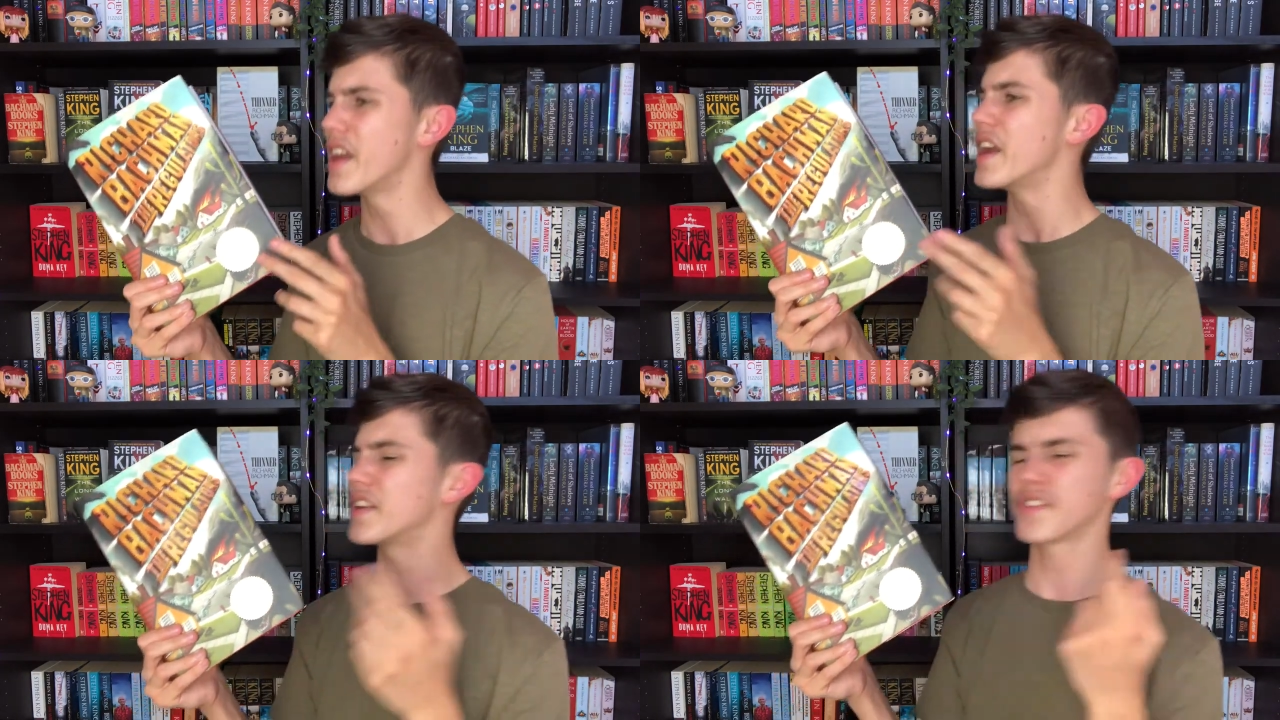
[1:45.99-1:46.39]

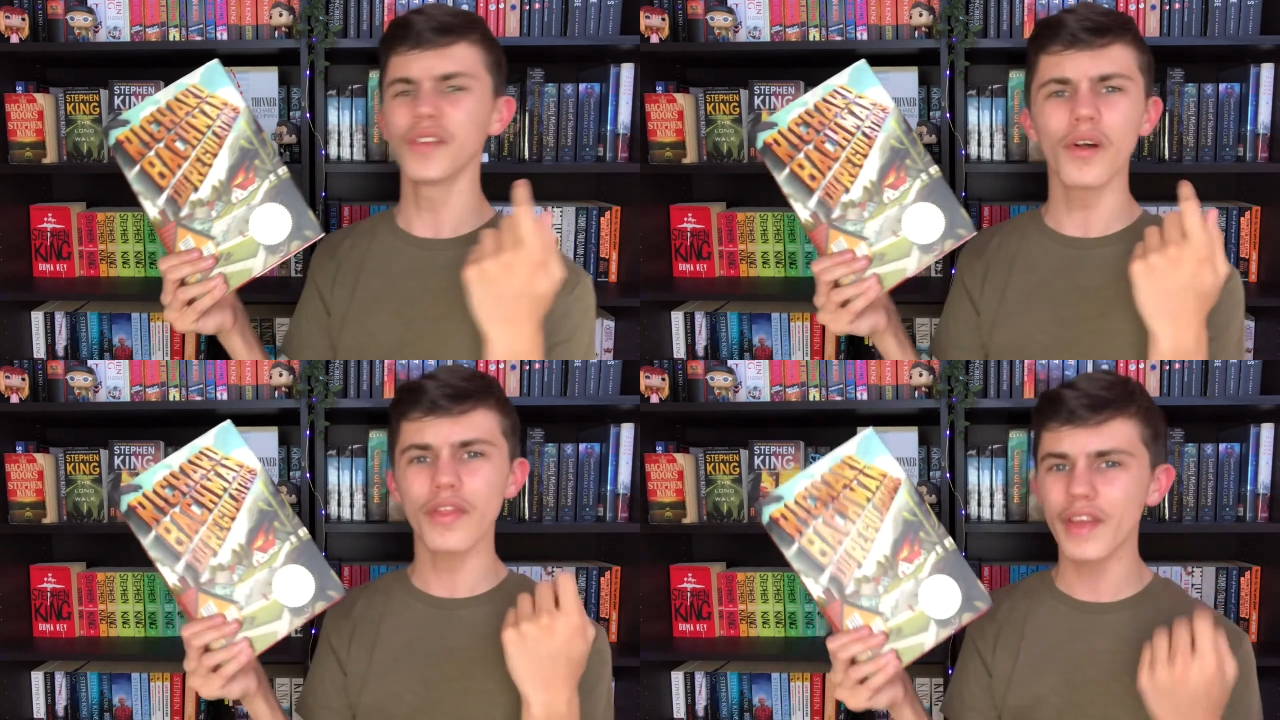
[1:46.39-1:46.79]
It's
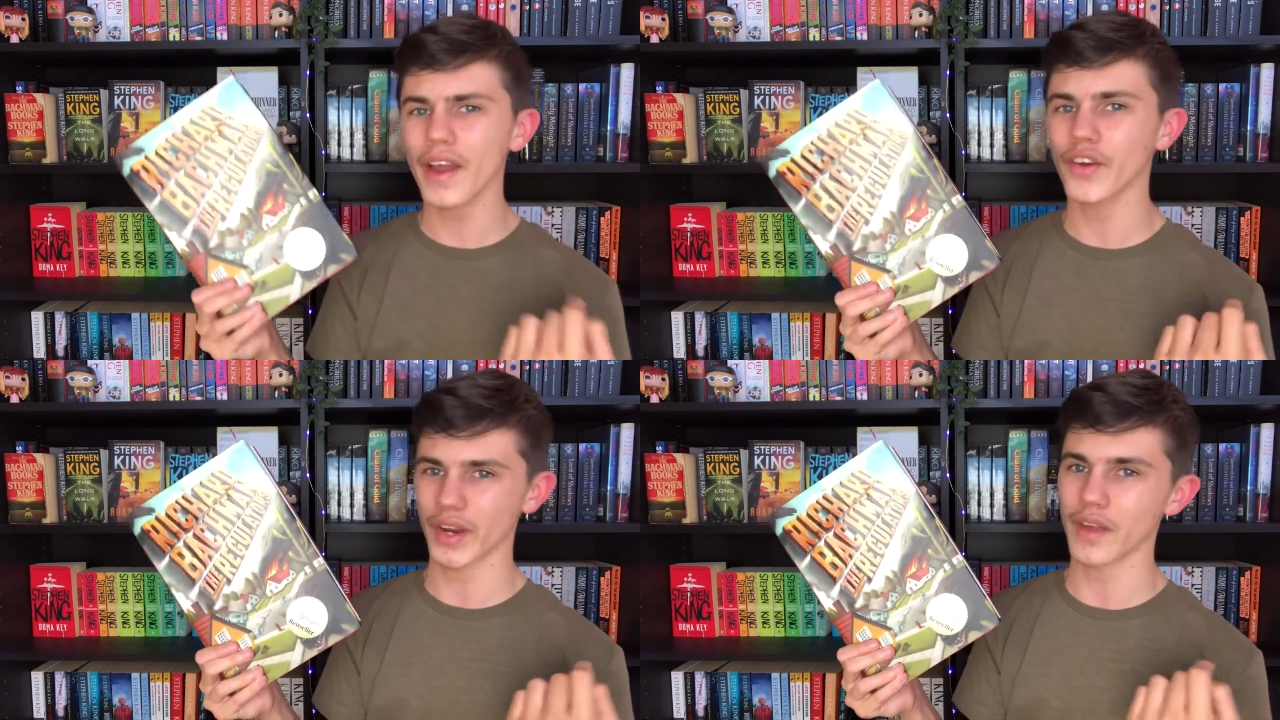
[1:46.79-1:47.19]
not
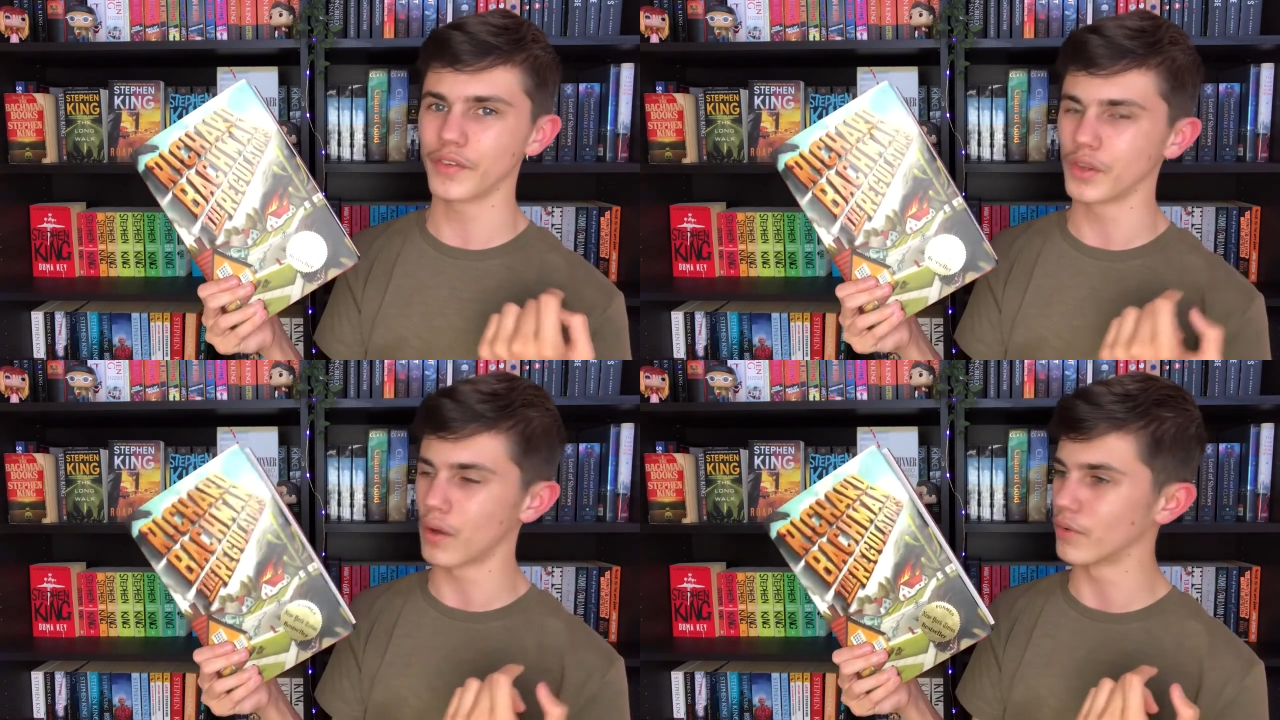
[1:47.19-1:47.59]
that great of a
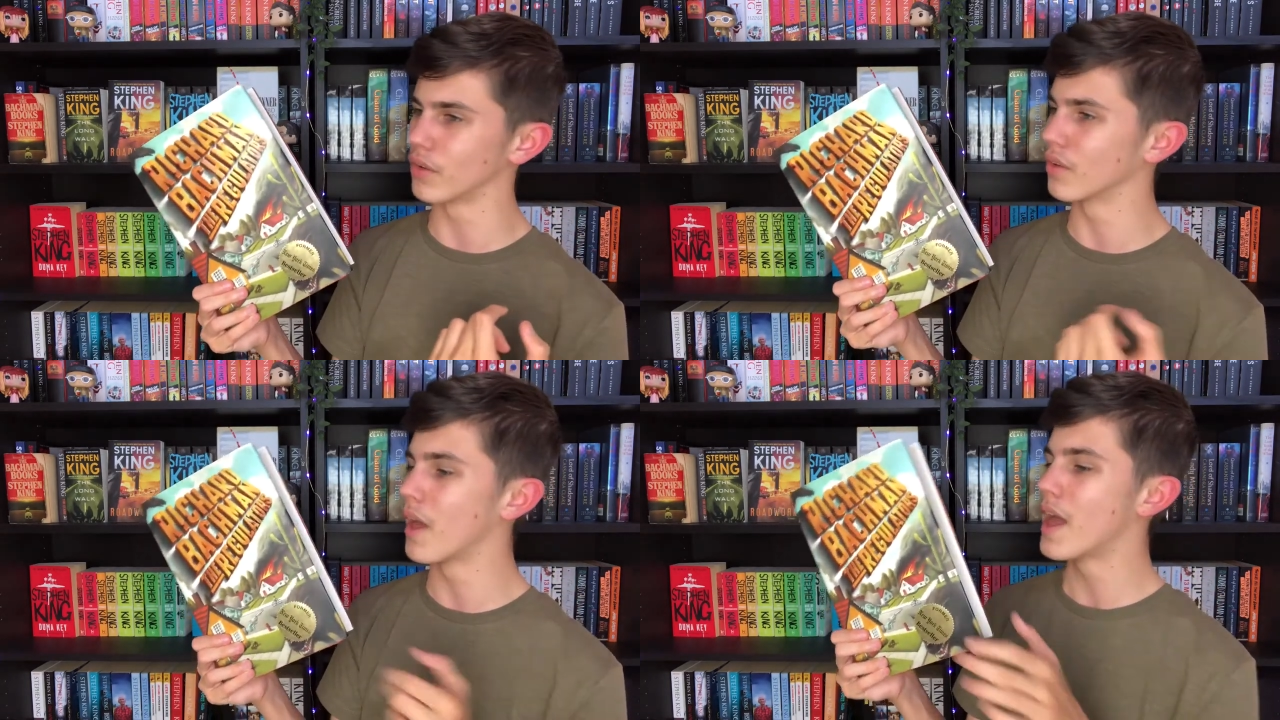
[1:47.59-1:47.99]

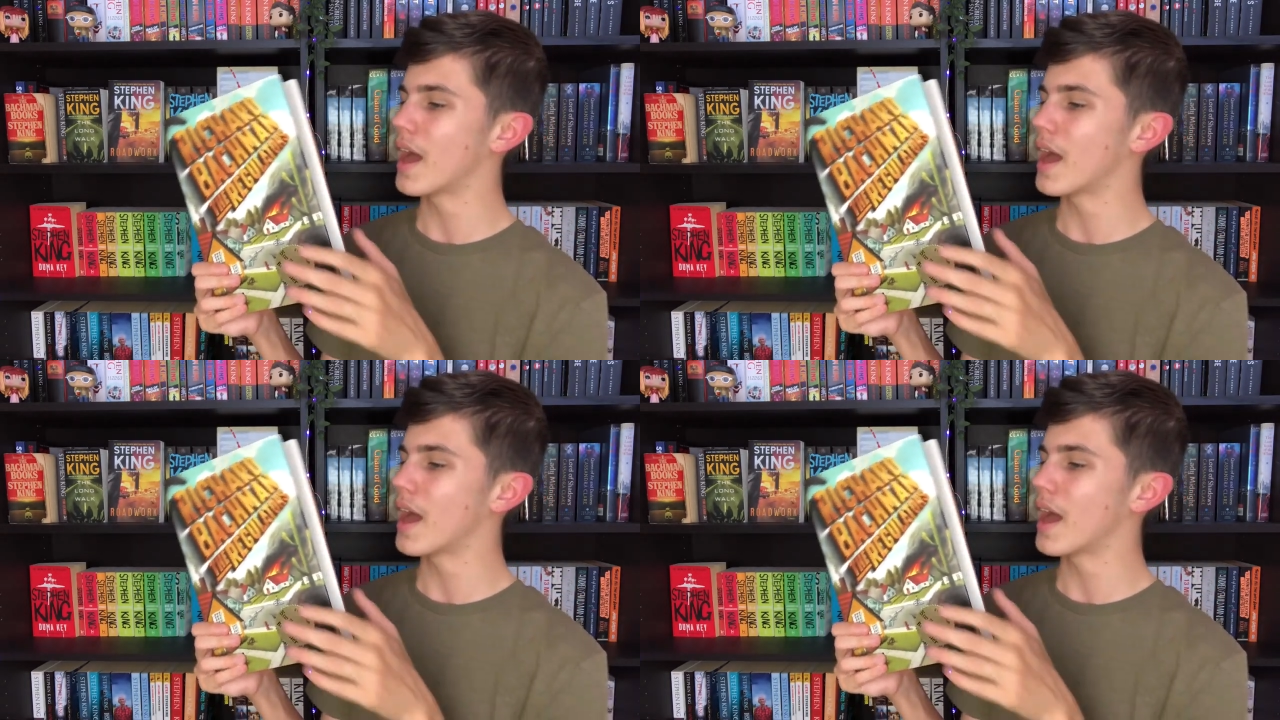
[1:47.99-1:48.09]
novel,